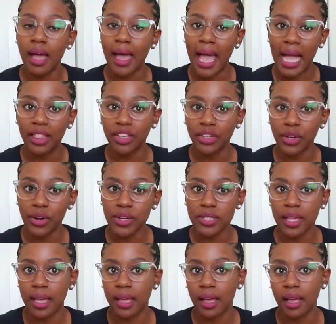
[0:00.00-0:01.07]

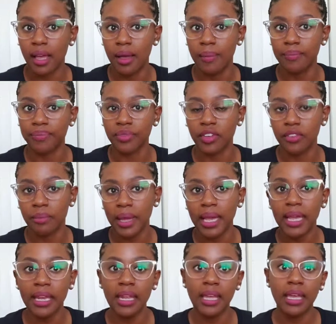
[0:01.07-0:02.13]
islanders, like
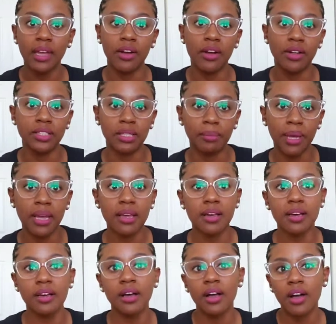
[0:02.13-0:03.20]
Haiti or
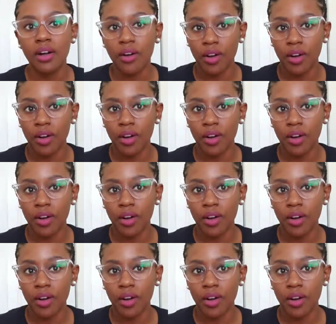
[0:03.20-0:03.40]
Jamaica,